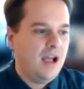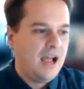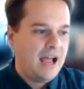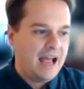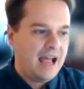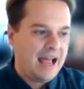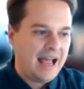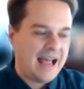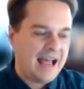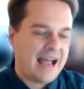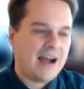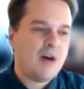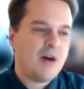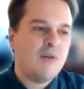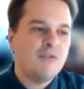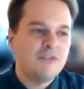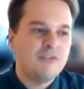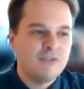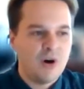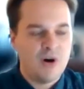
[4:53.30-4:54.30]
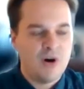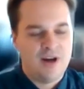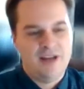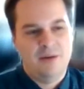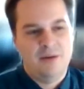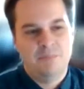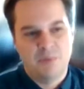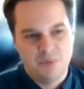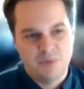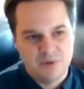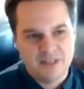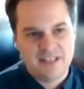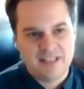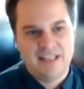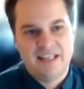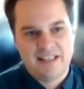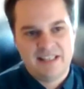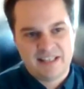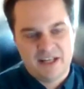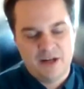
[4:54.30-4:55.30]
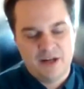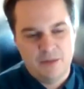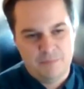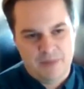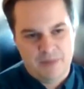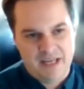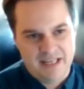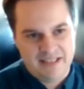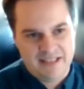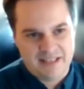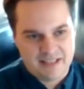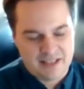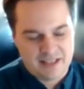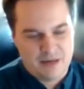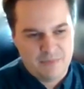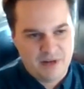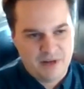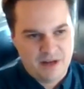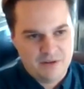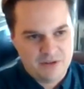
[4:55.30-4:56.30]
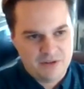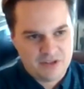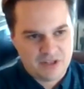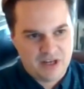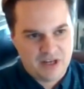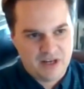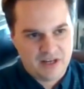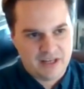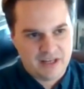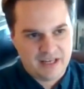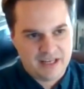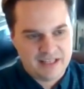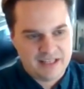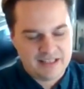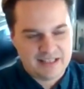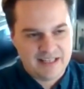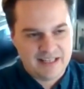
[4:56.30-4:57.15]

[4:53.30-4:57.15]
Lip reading: How viable is this going to be to some of those circuits?